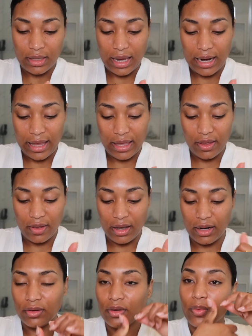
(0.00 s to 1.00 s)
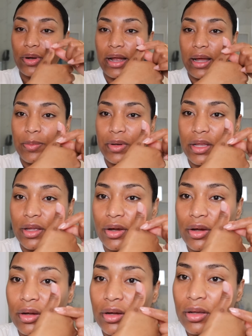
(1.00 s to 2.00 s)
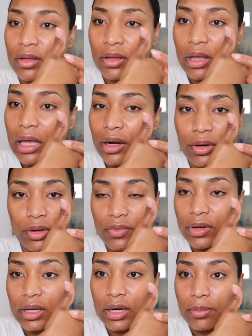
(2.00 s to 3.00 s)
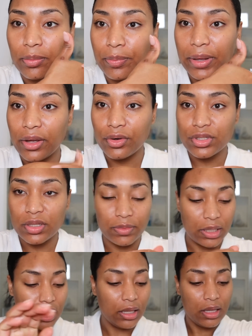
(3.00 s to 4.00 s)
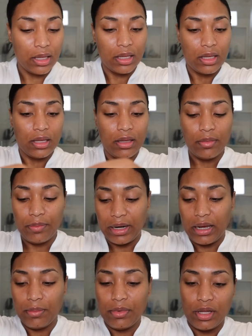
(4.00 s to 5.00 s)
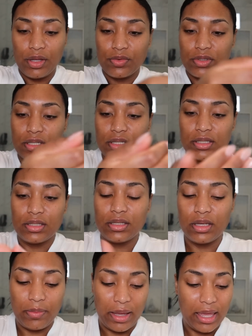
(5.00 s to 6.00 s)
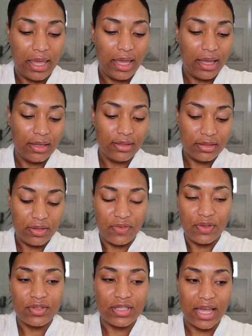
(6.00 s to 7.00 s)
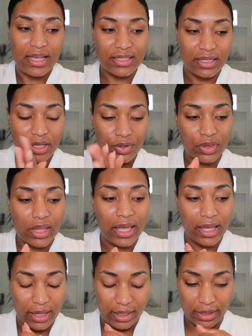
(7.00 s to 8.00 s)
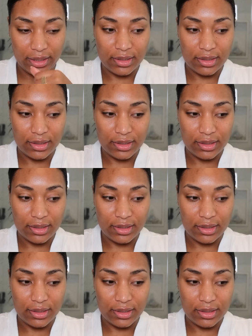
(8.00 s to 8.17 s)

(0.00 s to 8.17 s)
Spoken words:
I like it. I don't know what happened here. I don't know if I got a bit or something, But I'm gonna use this in my hands. It feels nice, a little thick.